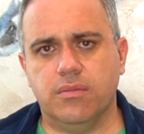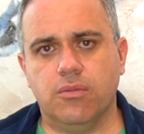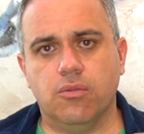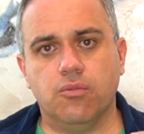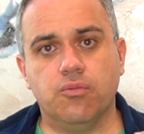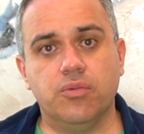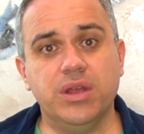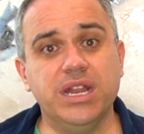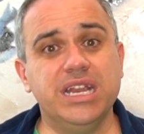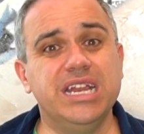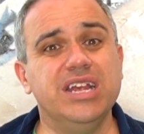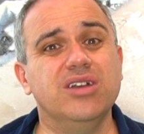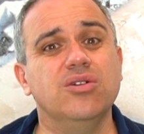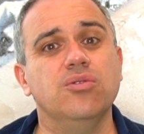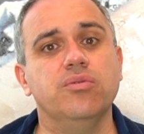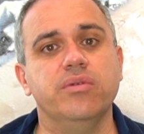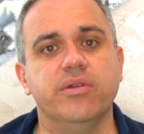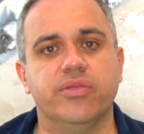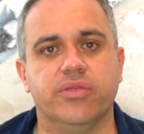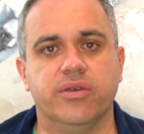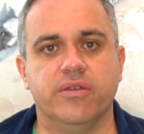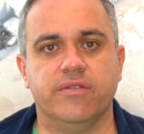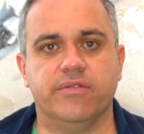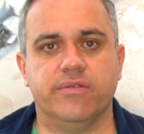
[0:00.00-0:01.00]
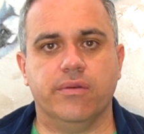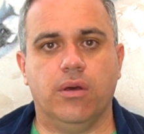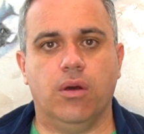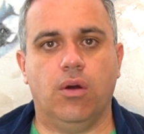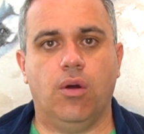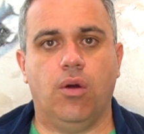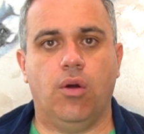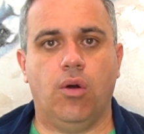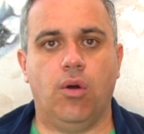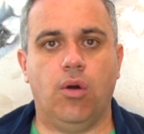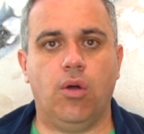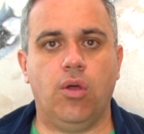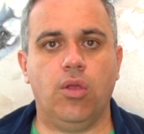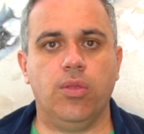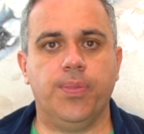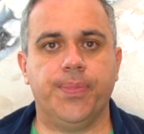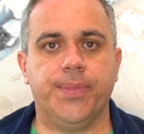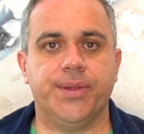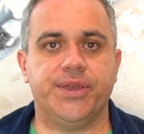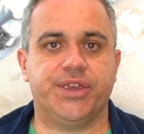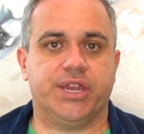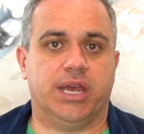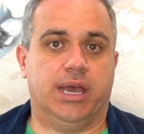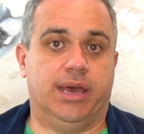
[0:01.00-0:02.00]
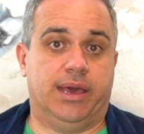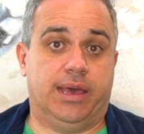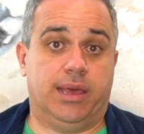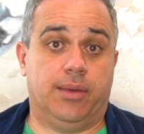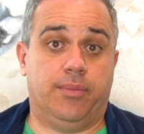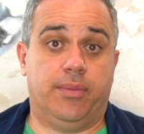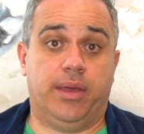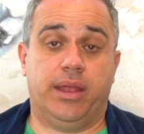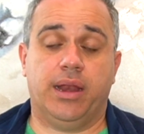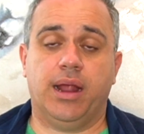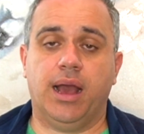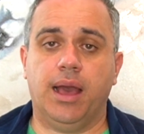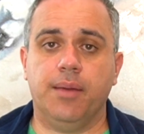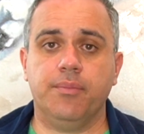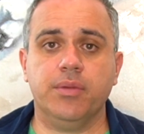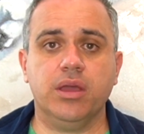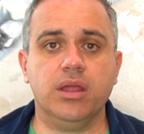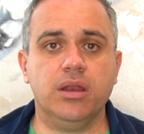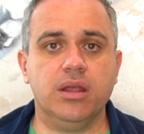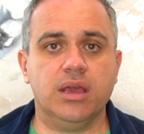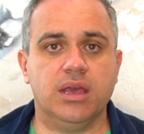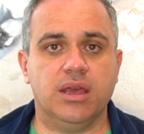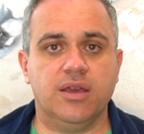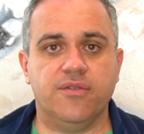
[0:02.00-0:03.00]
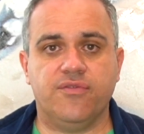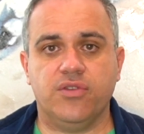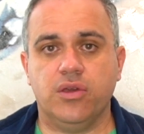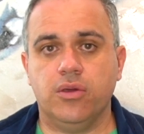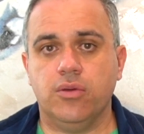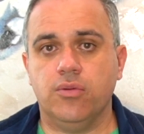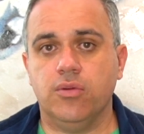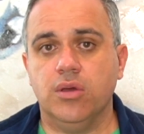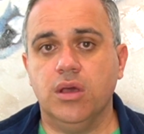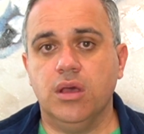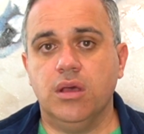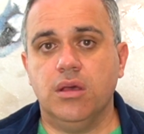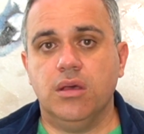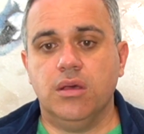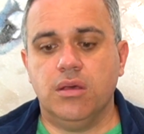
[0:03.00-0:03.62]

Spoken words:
We deal with this all the time, and I'm going to give you